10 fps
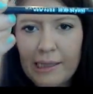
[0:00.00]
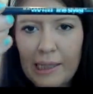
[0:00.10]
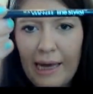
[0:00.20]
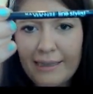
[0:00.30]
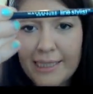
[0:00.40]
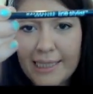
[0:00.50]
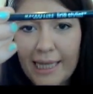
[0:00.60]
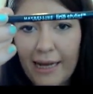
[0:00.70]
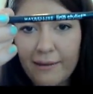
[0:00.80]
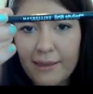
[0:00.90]
Line
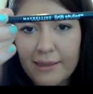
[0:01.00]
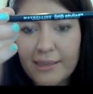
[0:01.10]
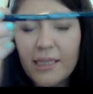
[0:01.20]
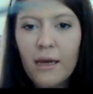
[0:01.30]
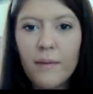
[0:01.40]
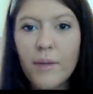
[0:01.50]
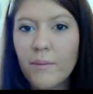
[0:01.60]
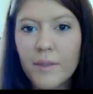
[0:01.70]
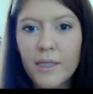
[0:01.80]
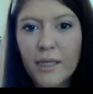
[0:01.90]
Stylist.
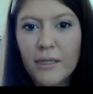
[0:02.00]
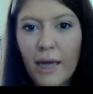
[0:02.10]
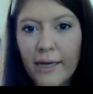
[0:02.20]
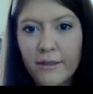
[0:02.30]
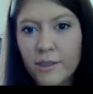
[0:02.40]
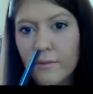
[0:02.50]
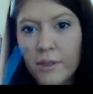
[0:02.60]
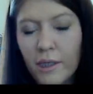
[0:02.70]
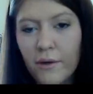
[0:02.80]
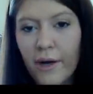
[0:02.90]
Maybelline liners are
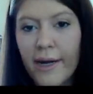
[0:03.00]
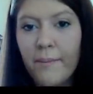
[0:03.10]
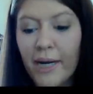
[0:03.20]
really great,